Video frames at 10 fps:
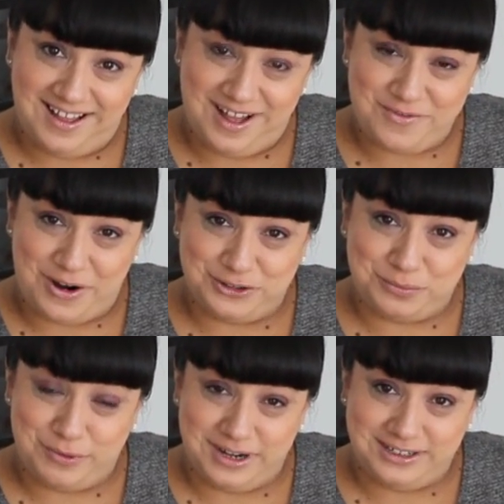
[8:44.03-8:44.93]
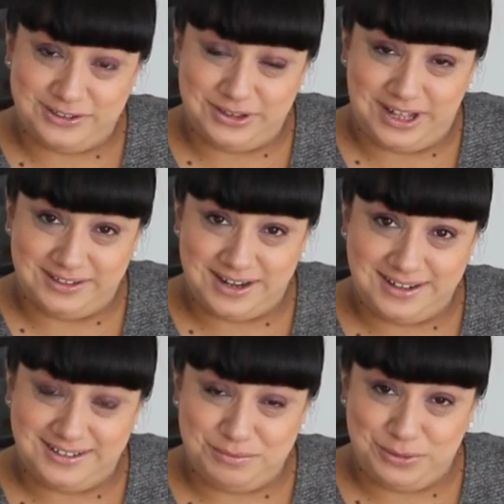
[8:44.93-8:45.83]
of our spring
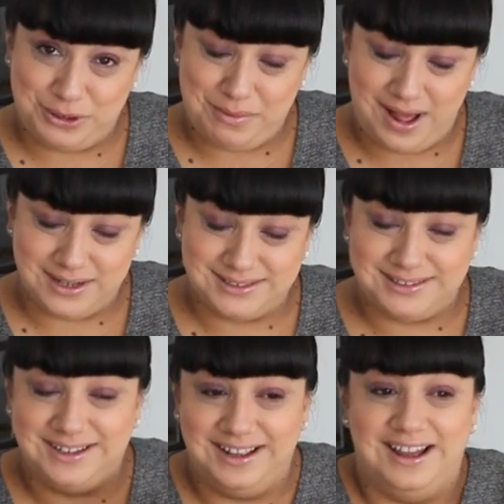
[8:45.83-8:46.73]
2019 beauty box.